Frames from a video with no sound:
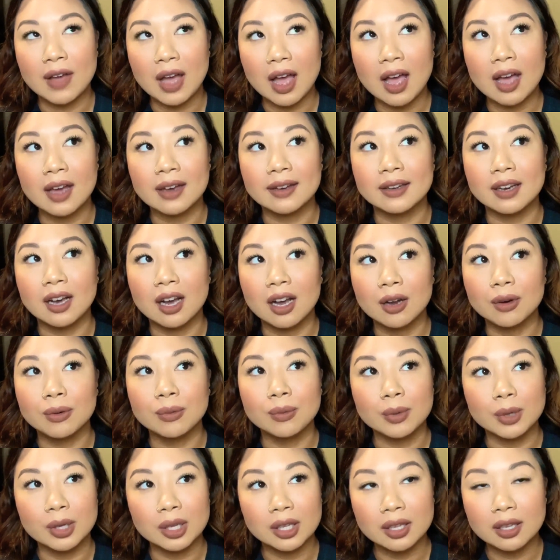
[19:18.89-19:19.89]
I got
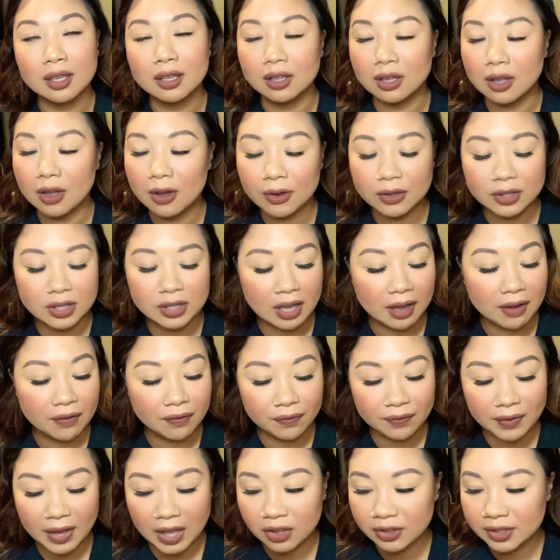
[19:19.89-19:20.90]
really close. I
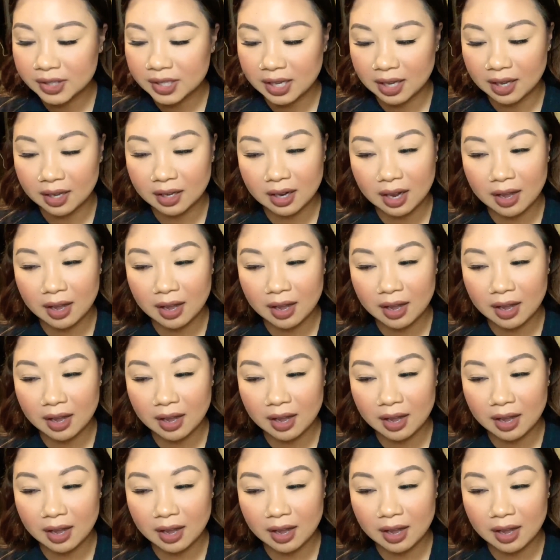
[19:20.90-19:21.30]
felt it.